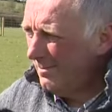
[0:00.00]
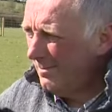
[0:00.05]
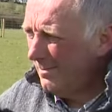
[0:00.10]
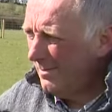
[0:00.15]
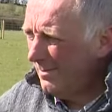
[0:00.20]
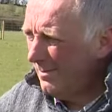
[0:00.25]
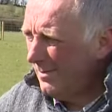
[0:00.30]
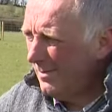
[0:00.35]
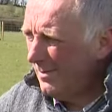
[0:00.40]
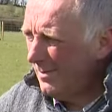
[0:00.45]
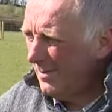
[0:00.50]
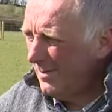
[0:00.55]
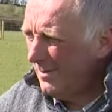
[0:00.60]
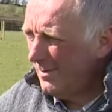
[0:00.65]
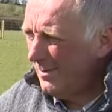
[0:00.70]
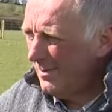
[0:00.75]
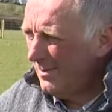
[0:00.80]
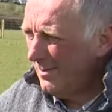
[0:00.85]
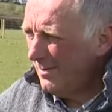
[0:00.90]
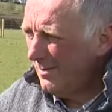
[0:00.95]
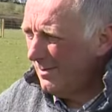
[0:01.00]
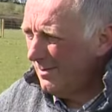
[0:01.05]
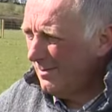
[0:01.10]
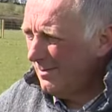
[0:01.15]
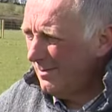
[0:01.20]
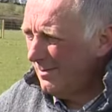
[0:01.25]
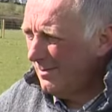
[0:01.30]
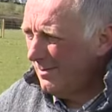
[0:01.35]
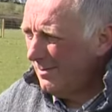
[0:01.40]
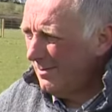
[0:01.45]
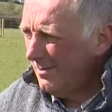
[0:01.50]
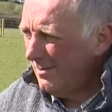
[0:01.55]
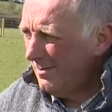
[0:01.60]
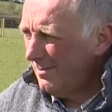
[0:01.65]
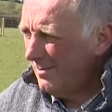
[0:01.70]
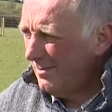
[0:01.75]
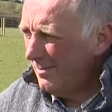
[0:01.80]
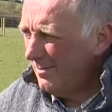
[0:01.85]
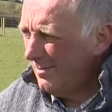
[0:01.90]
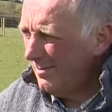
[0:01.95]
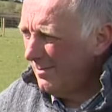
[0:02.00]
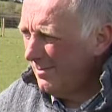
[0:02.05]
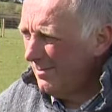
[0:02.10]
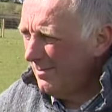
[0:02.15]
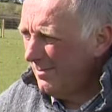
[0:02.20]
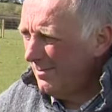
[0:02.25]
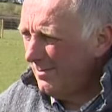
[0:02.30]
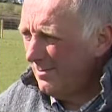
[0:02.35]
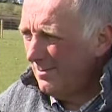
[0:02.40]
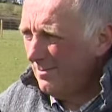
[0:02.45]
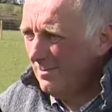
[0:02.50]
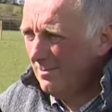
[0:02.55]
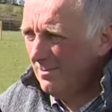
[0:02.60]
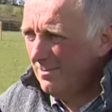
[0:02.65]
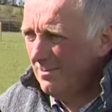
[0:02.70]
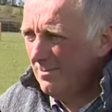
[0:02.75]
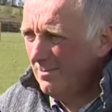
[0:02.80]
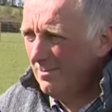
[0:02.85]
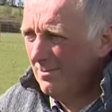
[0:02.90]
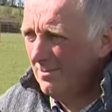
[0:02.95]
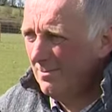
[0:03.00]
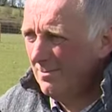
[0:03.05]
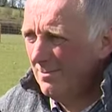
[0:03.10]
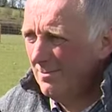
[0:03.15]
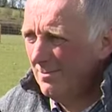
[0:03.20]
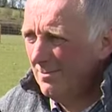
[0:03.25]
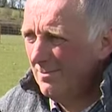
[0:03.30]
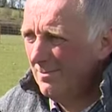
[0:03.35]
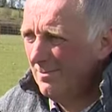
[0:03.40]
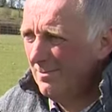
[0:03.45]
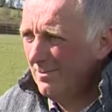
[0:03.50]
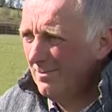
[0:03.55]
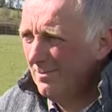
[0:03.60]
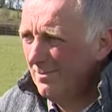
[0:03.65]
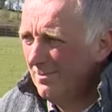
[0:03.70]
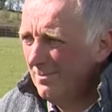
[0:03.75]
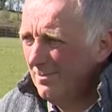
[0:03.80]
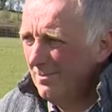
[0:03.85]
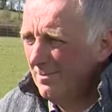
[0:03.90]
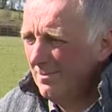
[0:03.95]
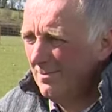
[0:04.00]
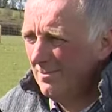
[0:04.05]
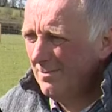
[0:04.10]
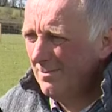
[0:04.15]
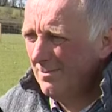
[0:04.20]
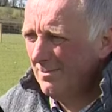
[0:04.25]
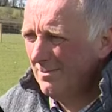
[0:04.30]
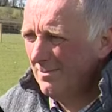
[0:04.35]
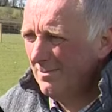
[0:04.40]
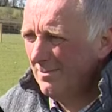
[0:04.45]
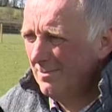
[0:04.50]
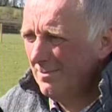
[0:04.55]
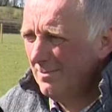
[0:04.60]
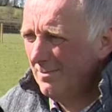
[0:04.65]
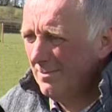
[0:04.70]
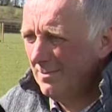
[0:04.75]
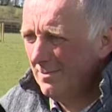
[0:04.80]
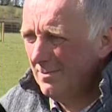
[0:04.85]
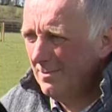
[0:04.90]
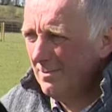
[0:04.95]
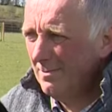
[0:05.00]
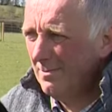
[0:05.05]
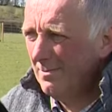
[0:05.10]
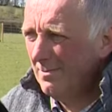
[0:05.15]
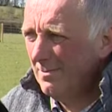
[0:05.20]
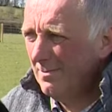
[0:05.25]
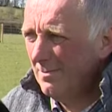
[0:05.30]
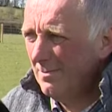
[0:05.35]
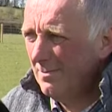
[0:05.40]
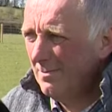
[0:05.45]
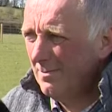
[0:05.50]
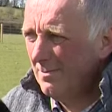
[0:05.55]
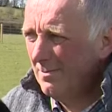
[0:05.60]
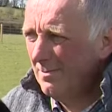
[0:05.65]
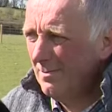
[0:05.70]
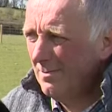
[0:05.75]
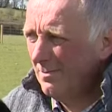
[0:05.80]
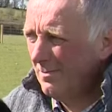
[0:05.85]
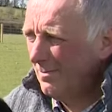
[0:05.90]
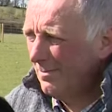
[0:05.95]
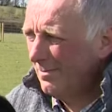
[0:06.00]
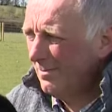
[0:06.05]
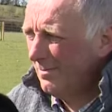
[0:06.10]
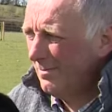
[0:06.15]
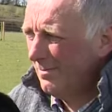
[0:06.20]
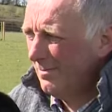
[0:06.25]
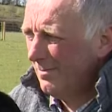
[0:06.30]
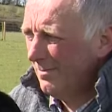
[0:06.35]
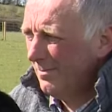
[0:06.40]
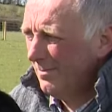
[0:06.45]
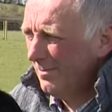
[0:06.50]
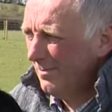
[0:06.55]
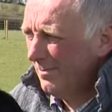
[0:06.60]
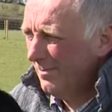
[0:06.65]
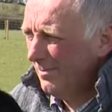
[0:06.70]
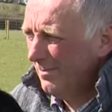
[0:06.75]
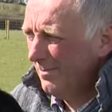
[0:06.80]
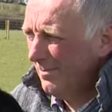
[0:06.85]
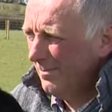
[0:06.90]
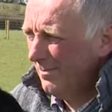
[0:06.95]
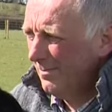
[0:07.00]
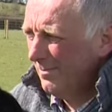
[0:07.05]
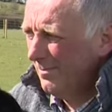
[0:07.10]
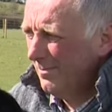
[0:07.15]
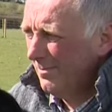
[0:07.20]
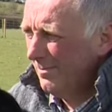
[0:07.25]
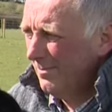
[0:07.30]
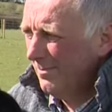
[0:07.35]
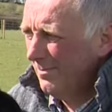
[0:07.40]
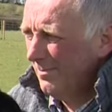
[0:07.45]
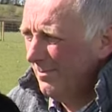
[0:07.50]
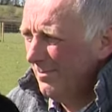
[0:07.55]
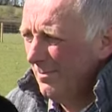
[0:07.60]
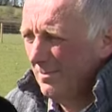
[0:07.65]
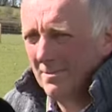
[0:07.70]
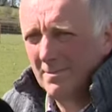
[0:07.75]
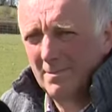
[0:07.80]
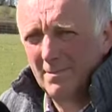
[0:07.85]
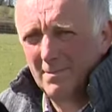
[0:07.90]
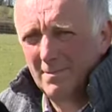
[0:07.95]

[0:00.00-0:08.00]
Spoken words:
This person isn't speaking.